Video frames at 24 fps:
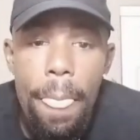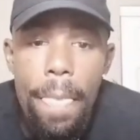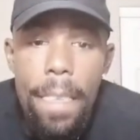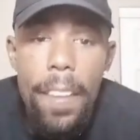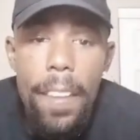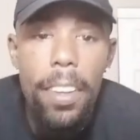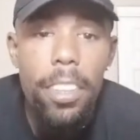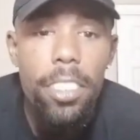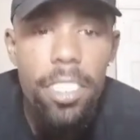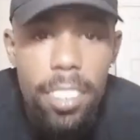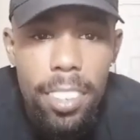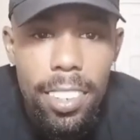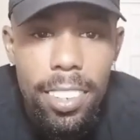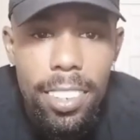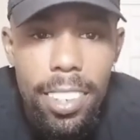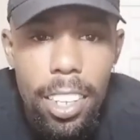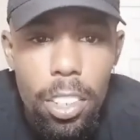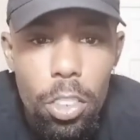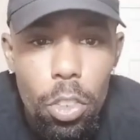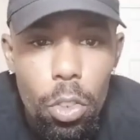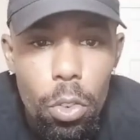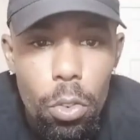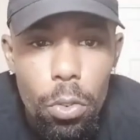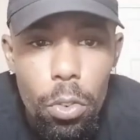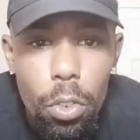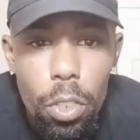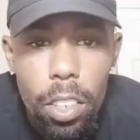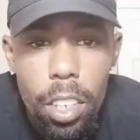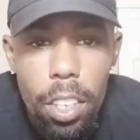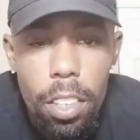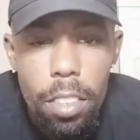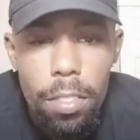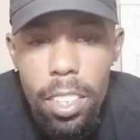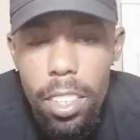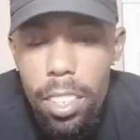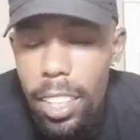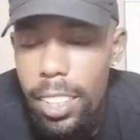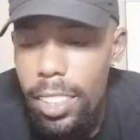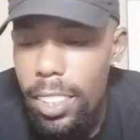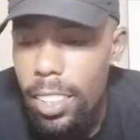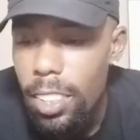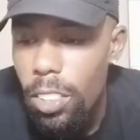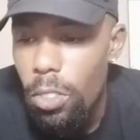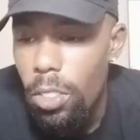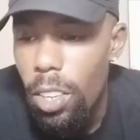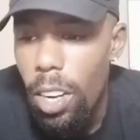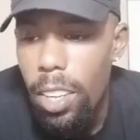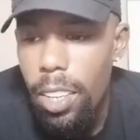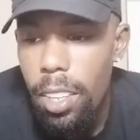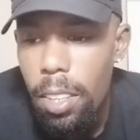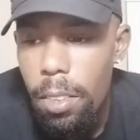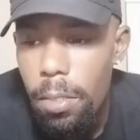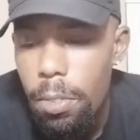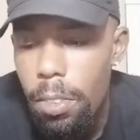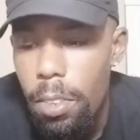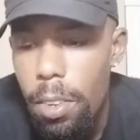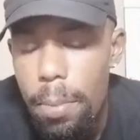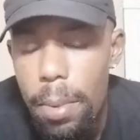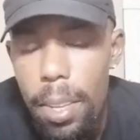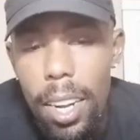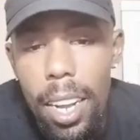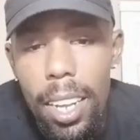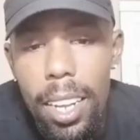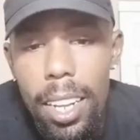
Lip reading: Yes. Stay tuned for another video like this where I come from, man.